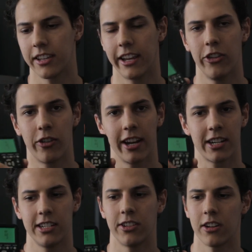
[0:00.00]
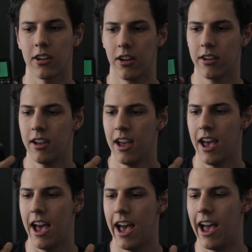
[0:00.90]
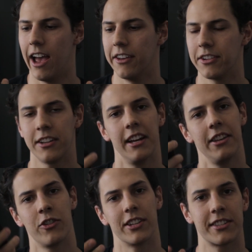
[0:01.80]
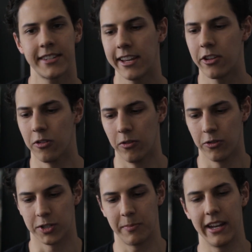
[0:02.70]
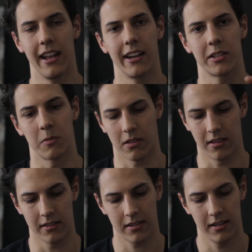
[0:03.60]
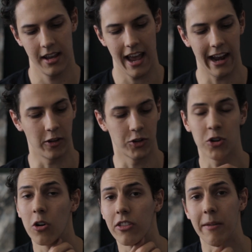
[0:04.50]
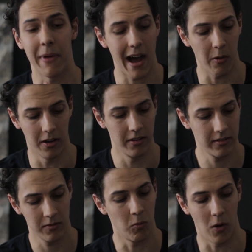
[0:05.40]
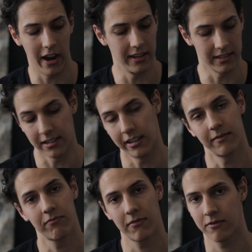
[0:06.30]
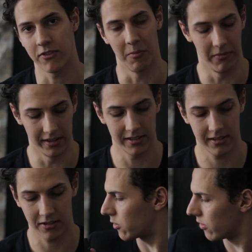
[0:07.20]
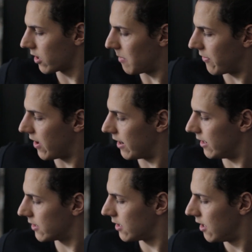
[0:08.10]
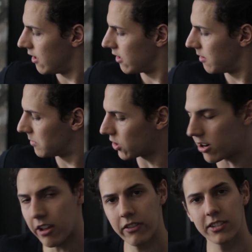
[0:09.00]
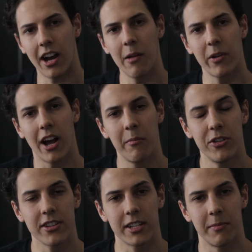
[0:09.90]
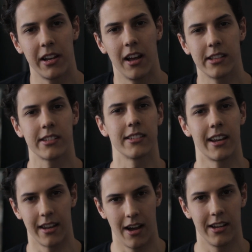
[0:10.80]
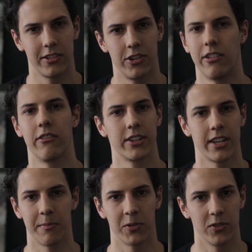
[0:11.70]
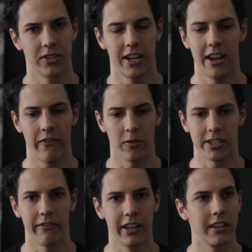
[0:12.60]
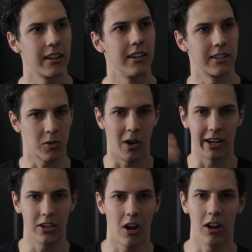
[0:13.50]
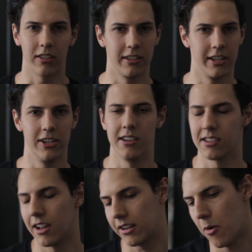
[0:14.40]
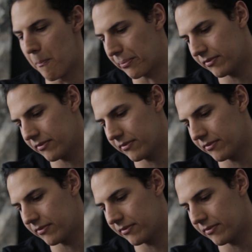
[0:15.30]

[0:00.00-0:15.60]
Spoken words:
thing, you can actually turn it on and you can sync your speed lights with this and control their power wirelessly from this. The cool thing about that is the majority of the time when I'm using speed lights is at night during the reception. Say everyone's having dinner, it's quite dark, the DJ is like, nope,